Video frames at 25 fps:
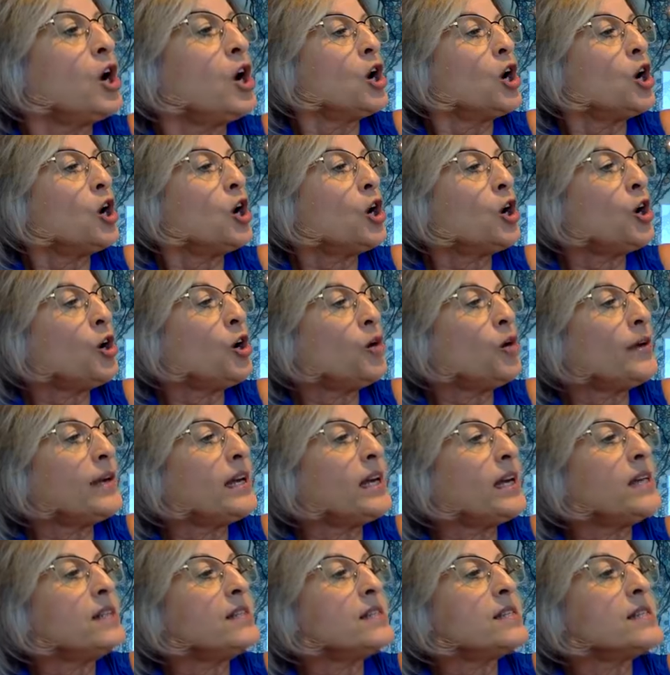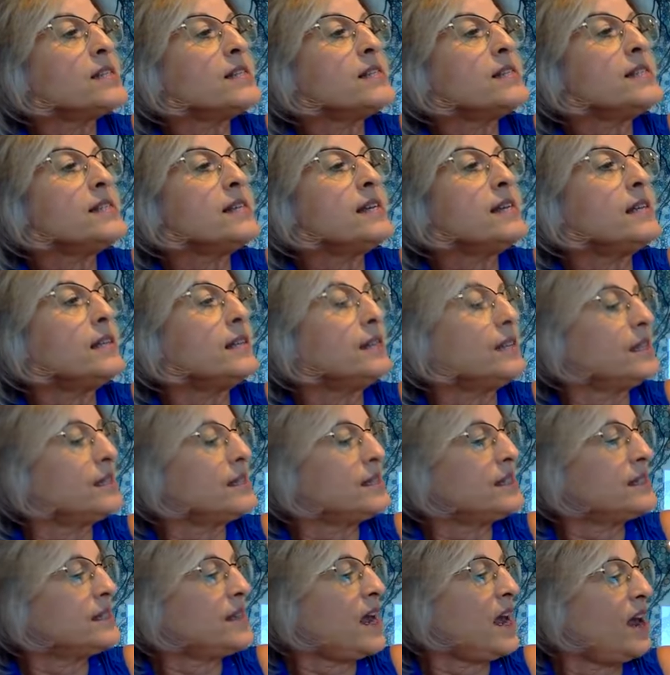hurrying to seal
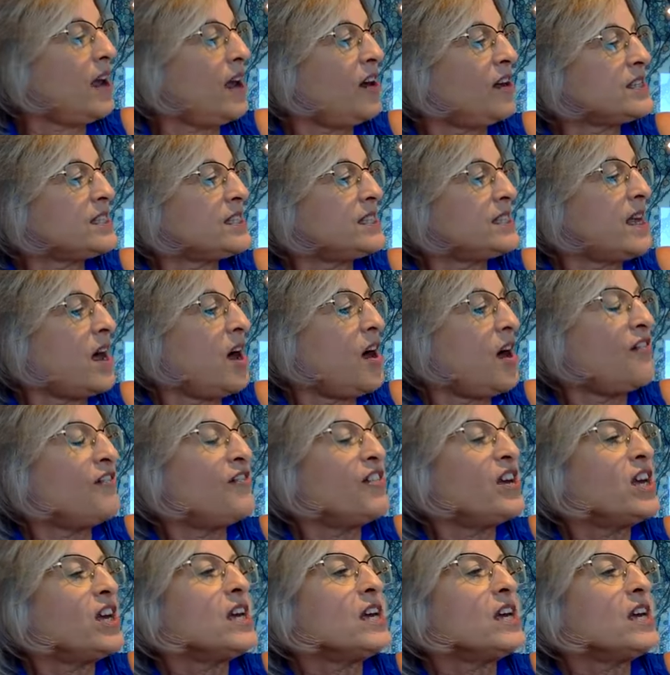itself